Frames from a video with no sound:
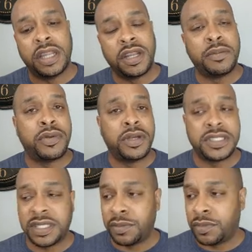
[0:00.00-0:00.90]
a number, and
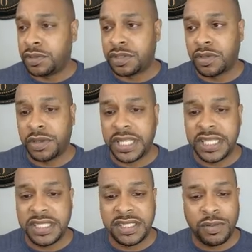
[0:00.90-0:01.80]
a symbol. So an
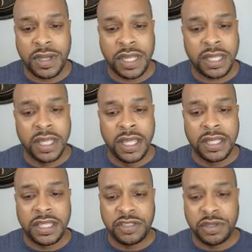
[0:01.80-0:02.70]
easy way
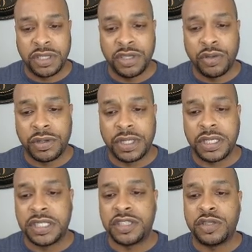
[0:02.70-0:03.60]
that you can do it
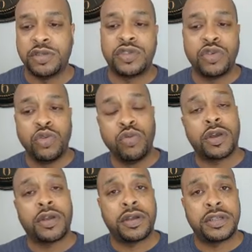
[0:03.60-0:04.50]
is use 2
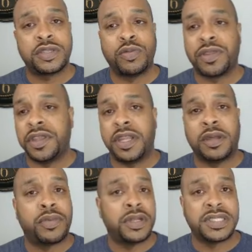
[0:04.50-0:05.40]
words with a
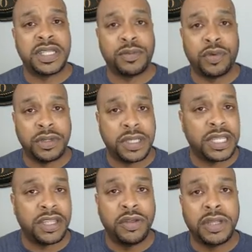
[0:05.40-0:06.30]
number and a symbol.
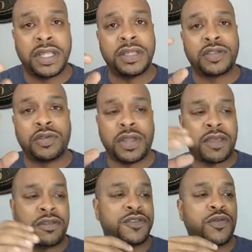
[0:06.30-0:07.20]
So you
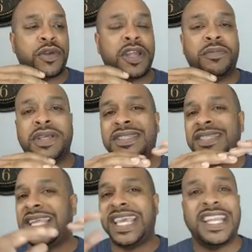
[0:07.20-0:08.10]
have those 4
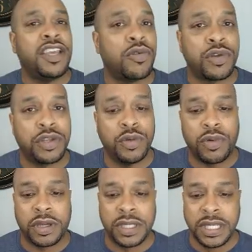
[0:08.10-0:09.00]
elements in any order you
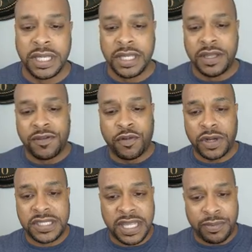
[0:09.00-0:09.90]
want.
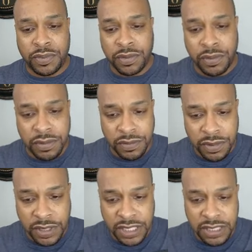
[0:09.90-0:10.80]
For example,
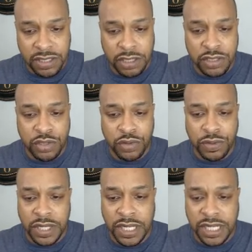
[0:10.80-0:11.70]
these are
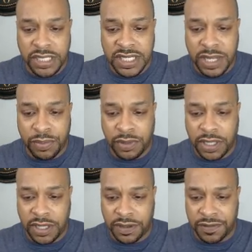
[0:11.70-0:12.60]
2 in an example
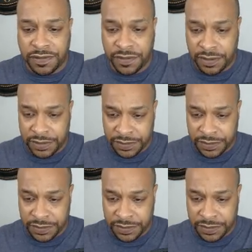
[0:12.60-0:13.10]
of.